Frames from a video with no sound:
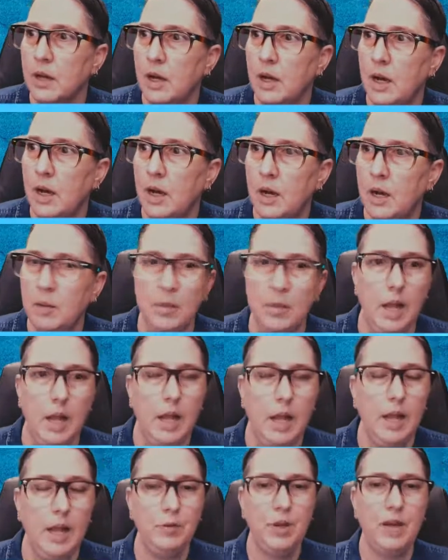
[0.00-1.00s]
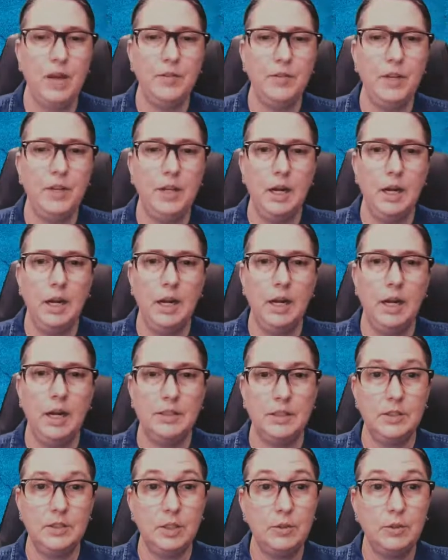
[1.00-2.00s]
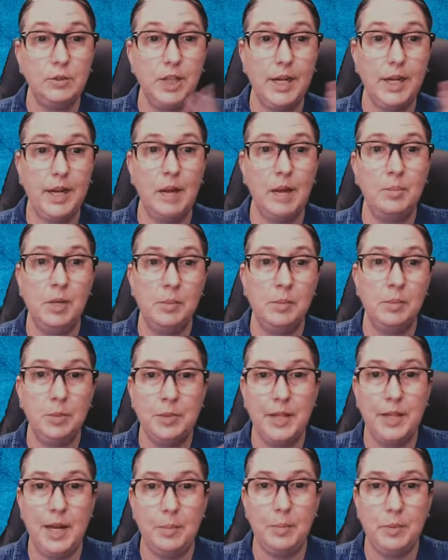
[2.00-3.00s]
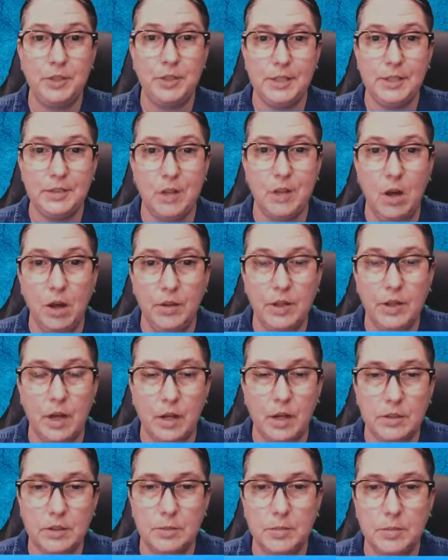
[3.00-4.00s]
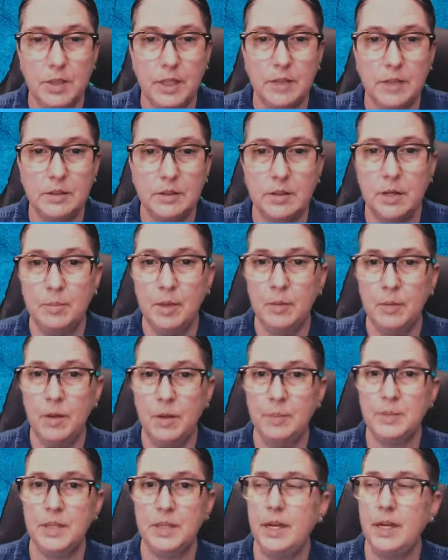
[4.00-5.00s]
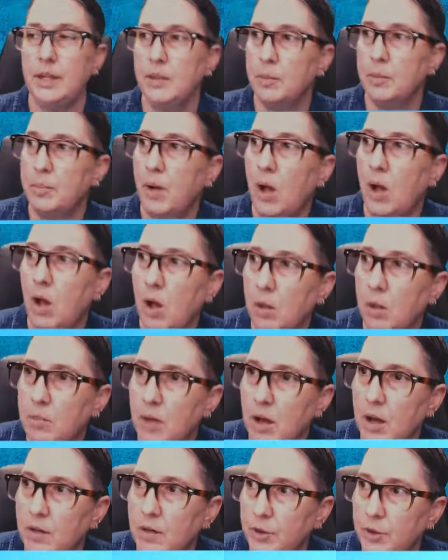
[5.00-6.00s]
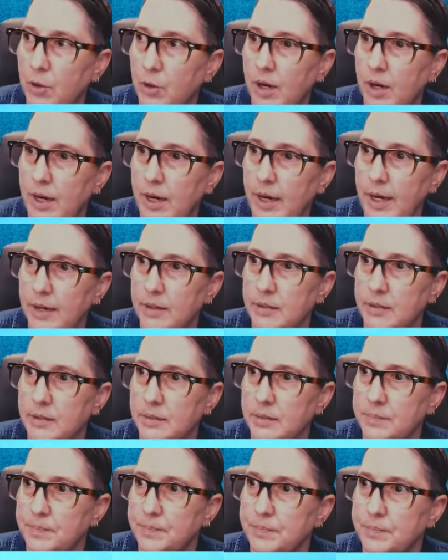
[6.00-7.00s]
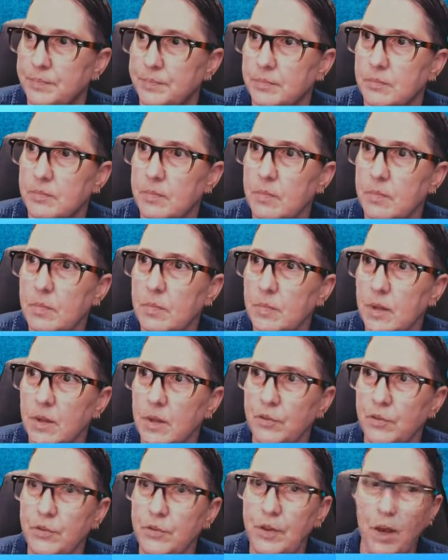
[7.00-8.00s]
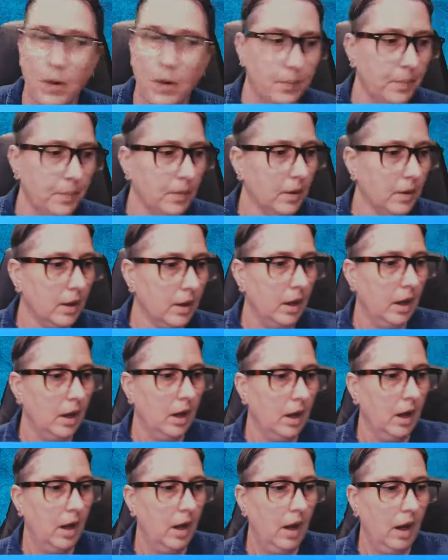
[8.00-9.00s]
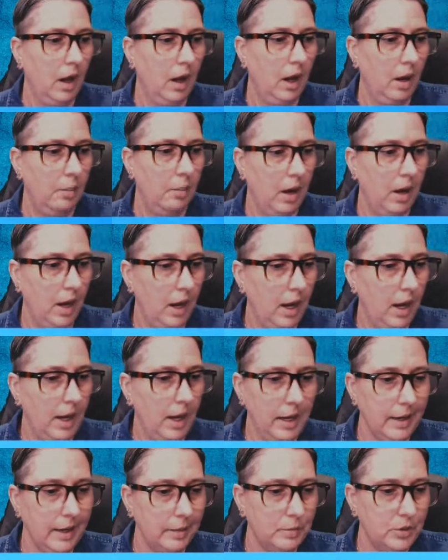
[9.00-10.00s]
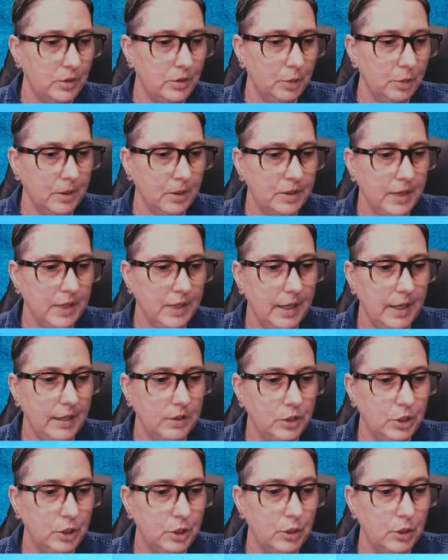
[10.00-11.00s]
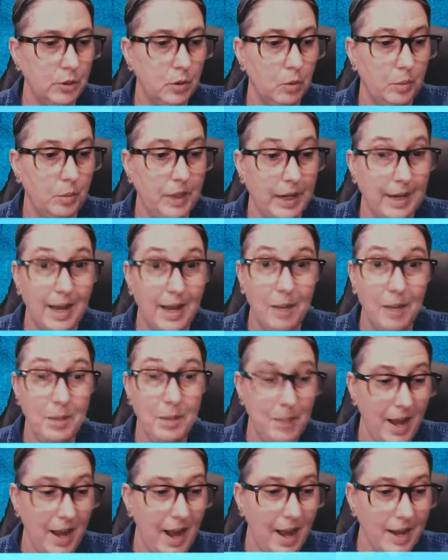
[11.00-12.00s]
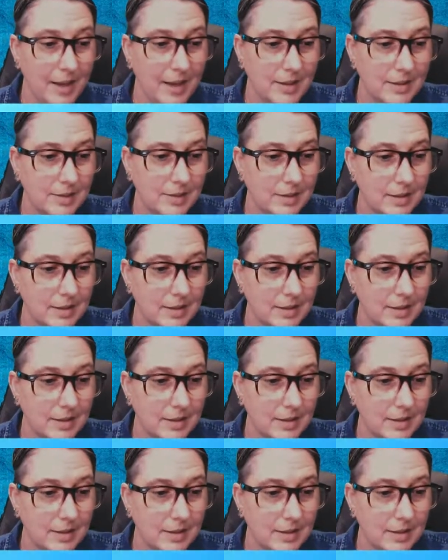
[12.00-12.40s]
If you haven't done so, check out my mobile app, which has all the awesome things on my website in the palm of your hands. So I am super excited to be coming back